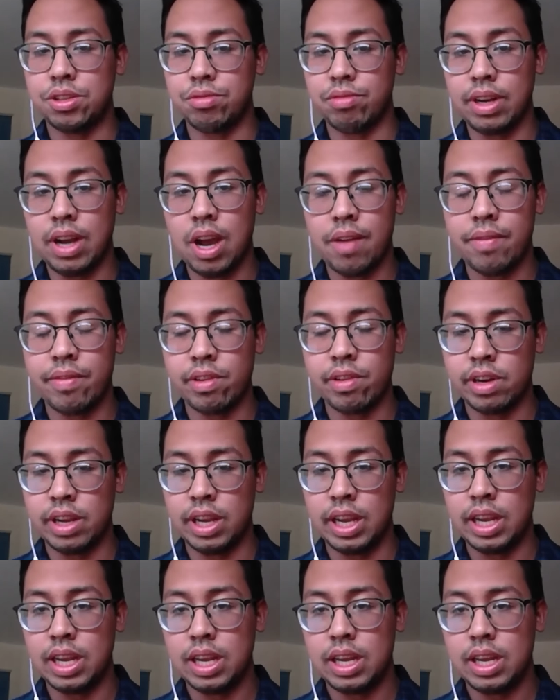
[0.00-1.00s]

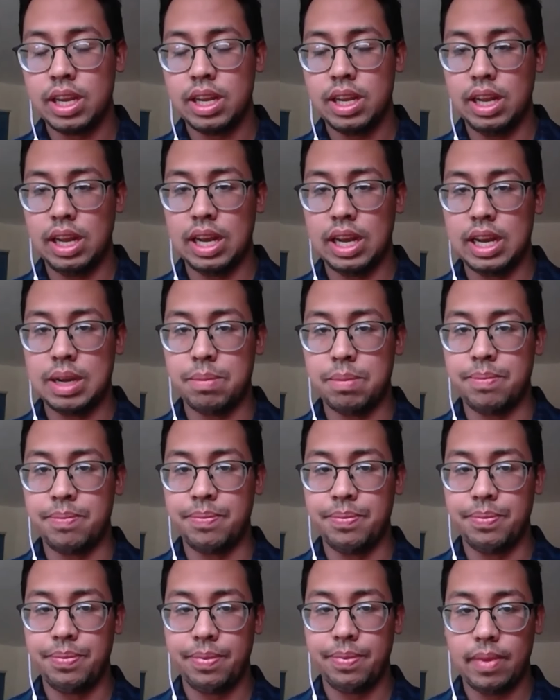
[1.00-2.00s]
recovery,
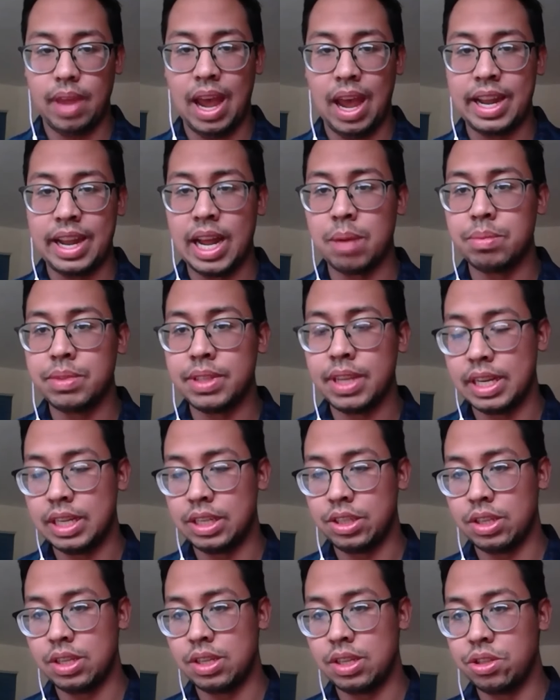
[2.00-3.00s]

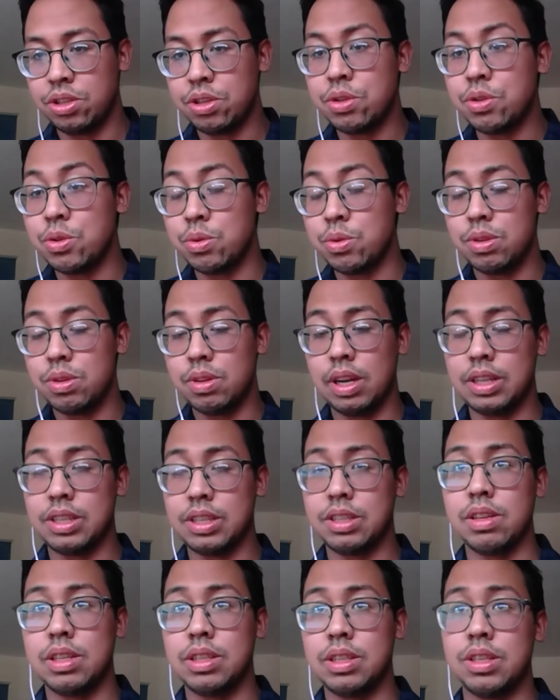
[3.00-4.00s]
adaptation to a
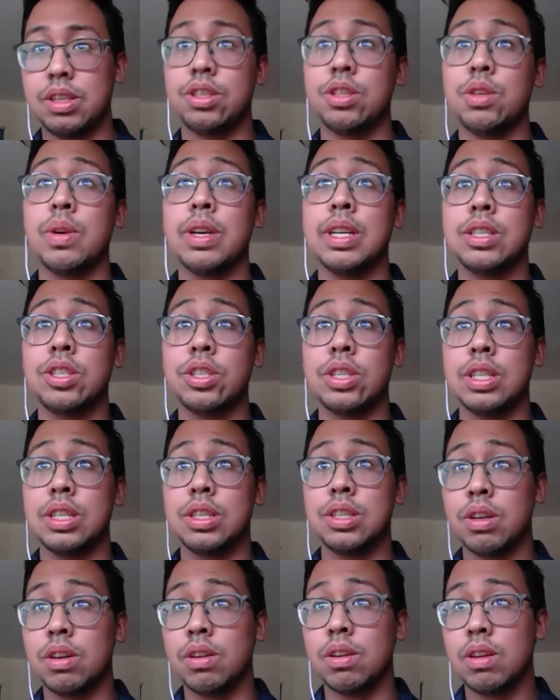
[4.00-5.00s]
certain situation.
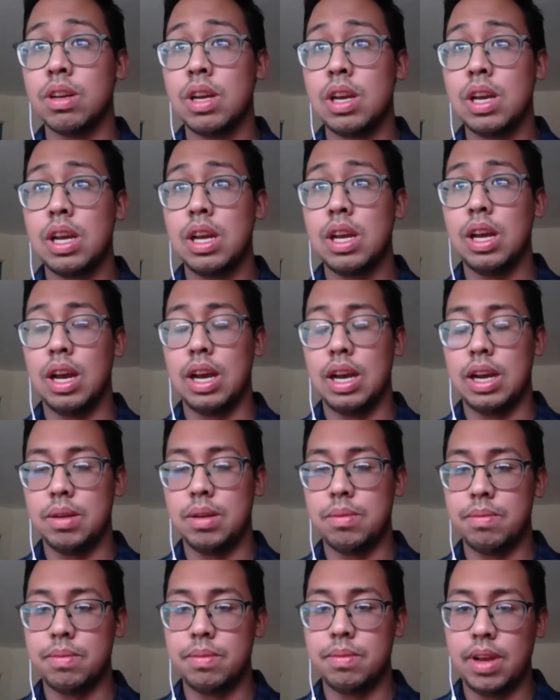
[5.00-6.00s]
So
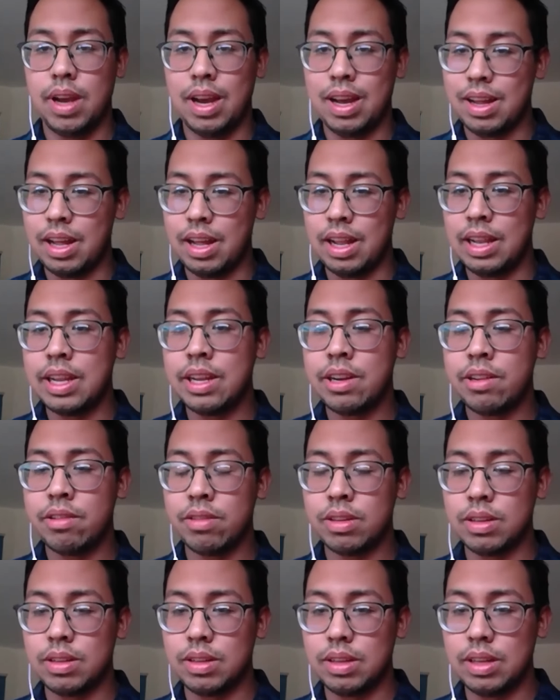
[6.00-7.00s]
a
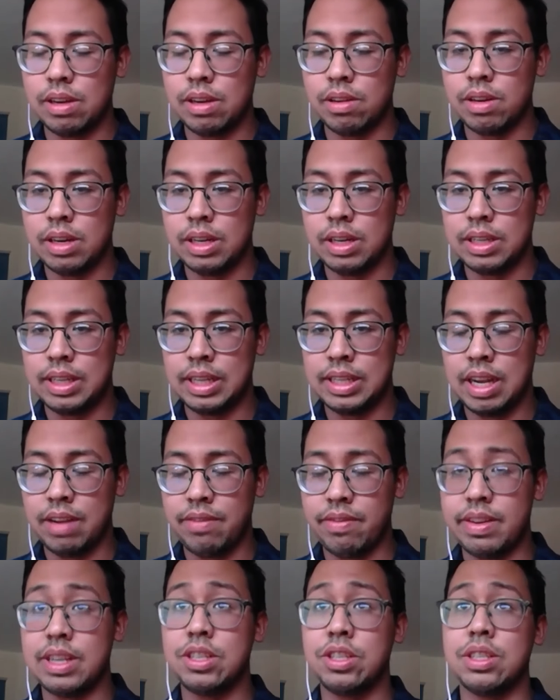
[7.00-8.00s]
literal or a
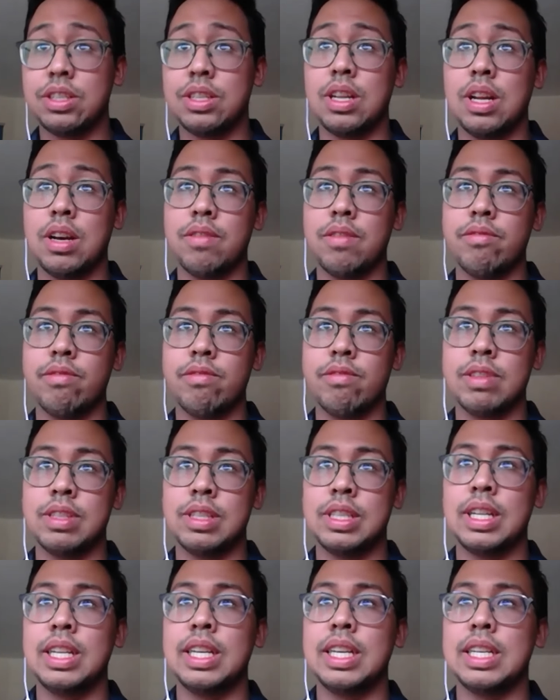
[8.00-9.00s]
definition of
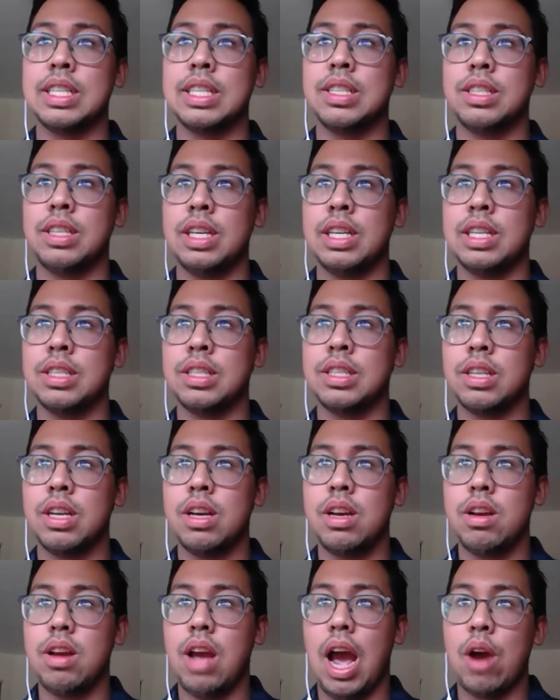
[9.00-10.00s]
resilience is
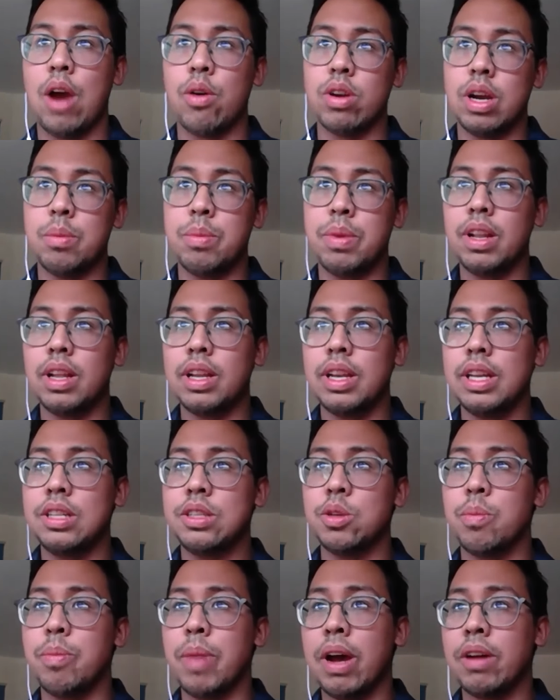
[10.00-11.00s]
our ability
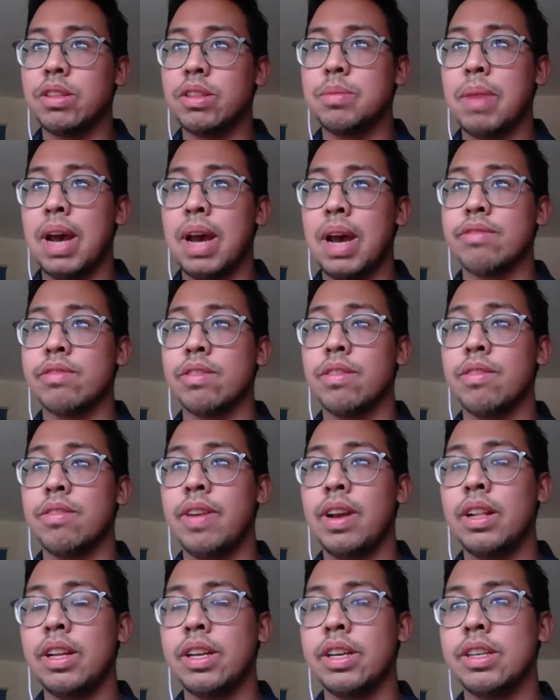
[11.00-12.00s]
to bounce back from
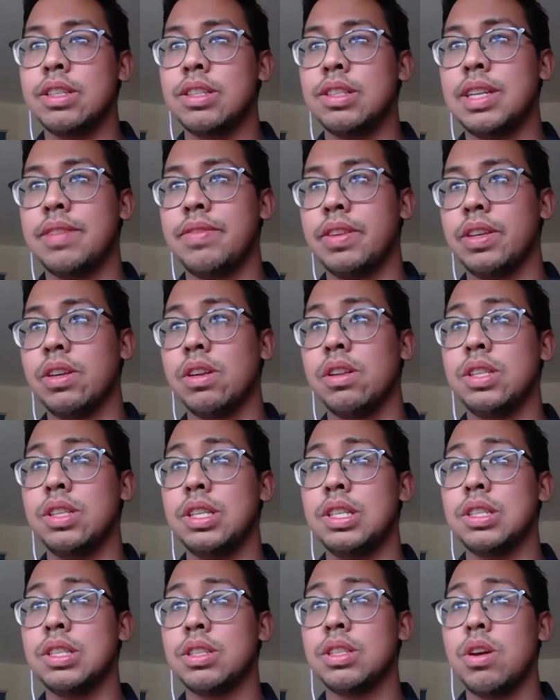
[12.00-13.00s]
failures,
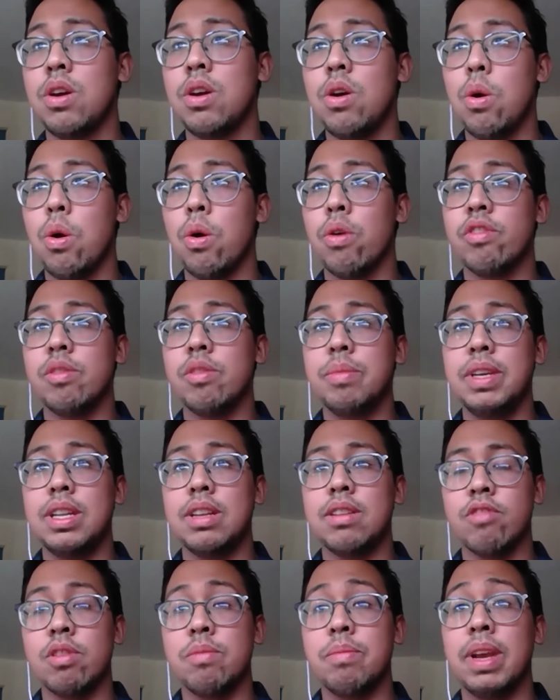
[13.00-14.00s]
difficulties, or
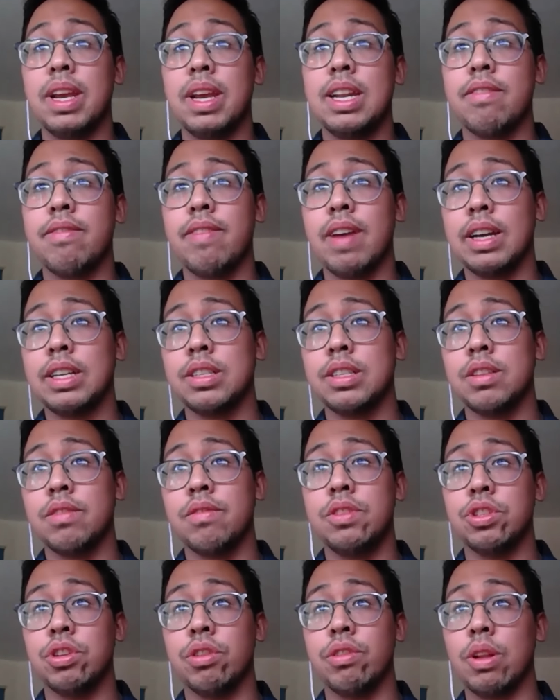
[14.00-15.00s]
remain
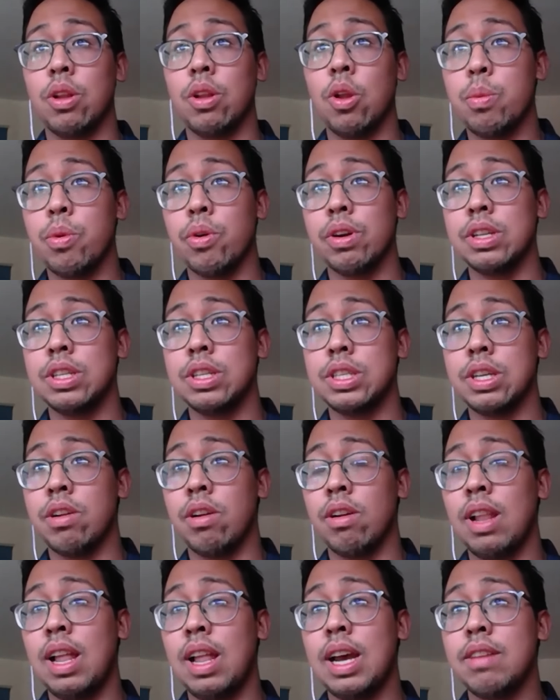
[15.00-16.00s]
effective during low points in
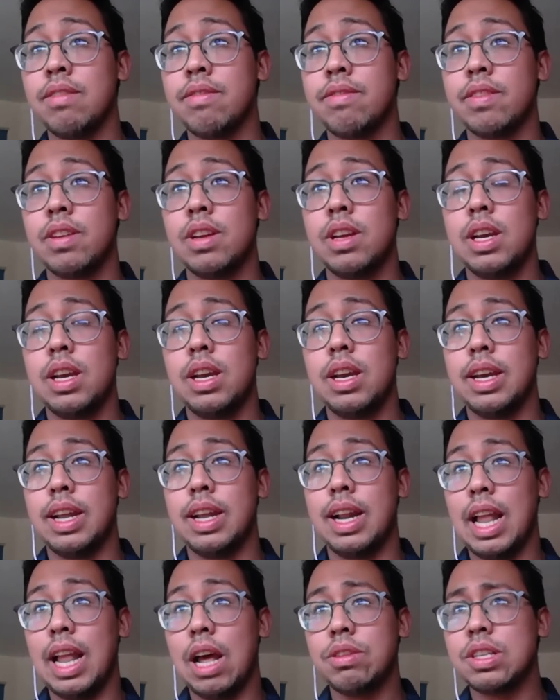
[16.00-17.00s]
our life. It
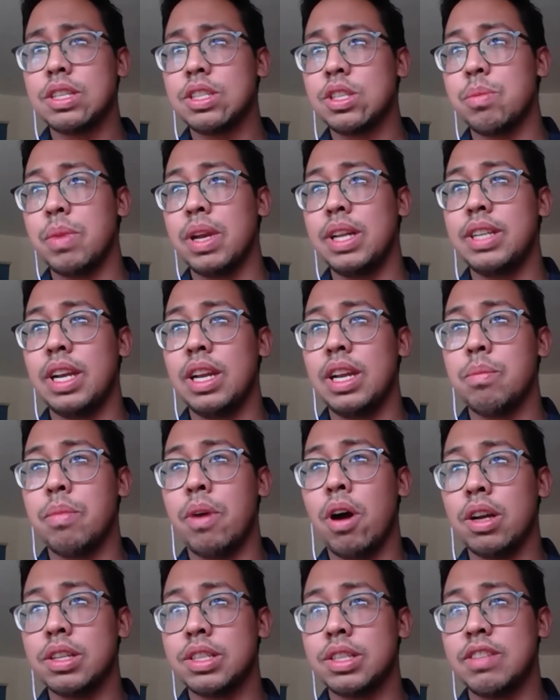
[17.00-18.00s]
allows us to maintain a
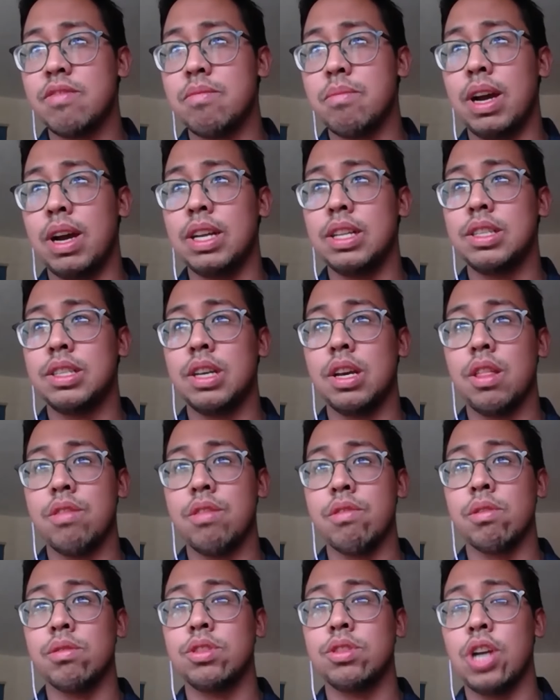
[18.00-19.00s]
positive mindset
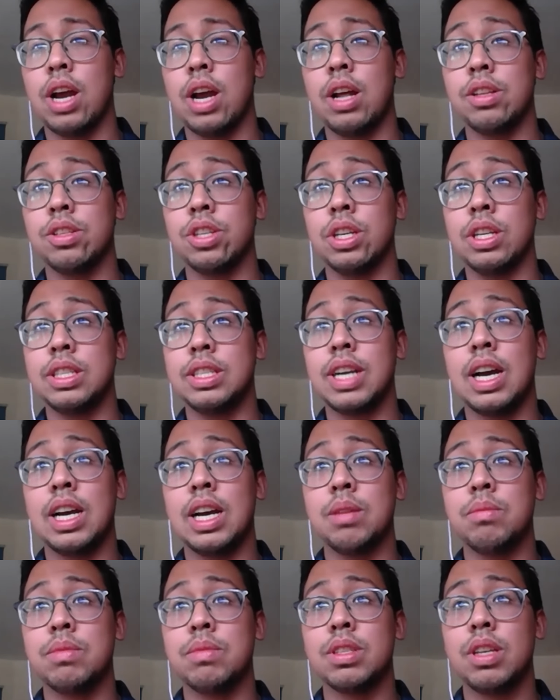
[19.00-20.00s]
throughout challenging
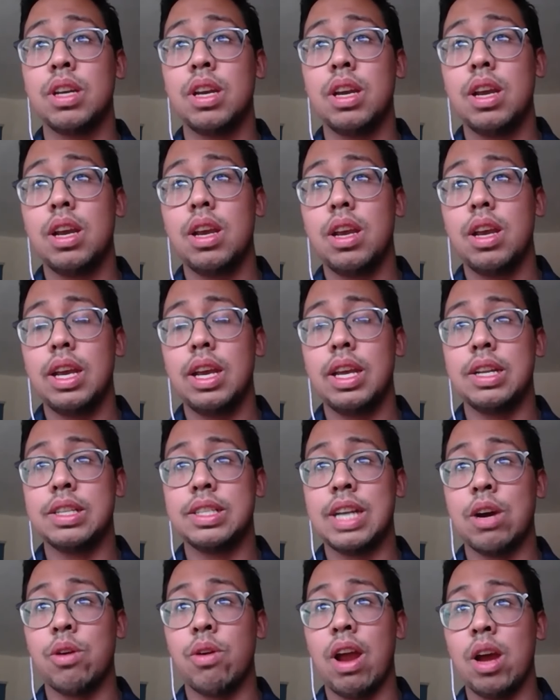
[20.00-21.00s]
times. It is
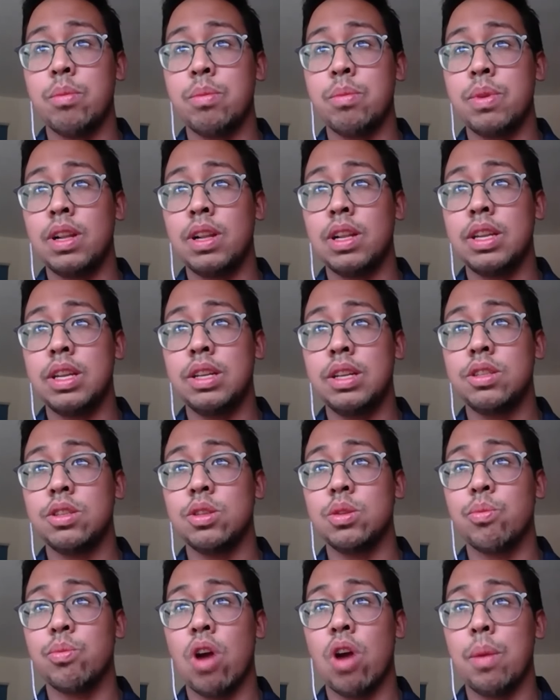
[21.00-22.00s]
our ability
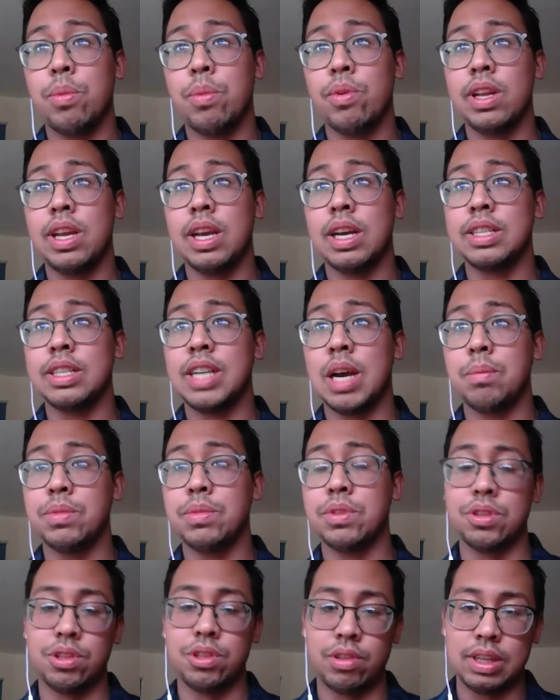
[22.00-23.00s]
to properly adapt
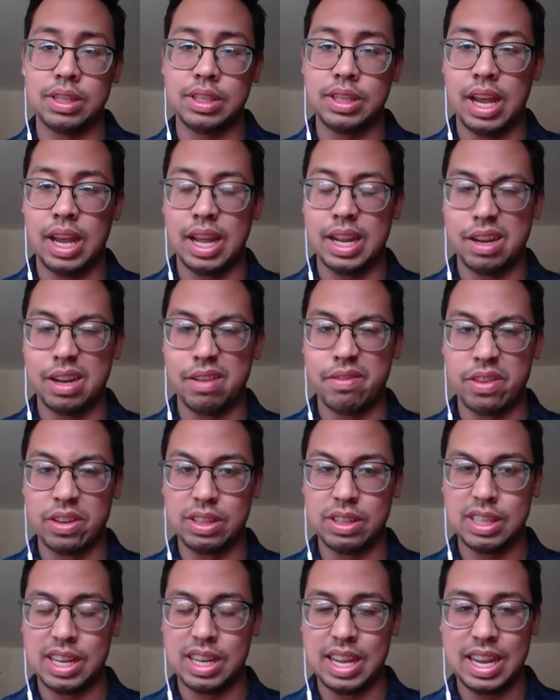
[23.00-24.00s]
to stress and
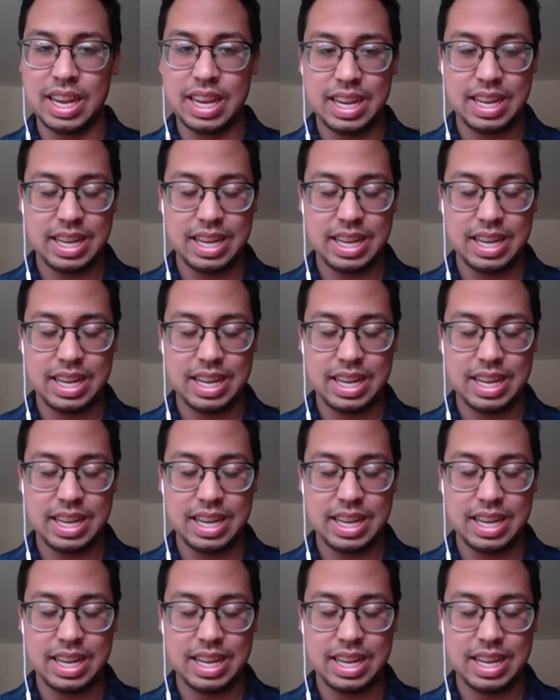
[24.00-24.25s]
adversity.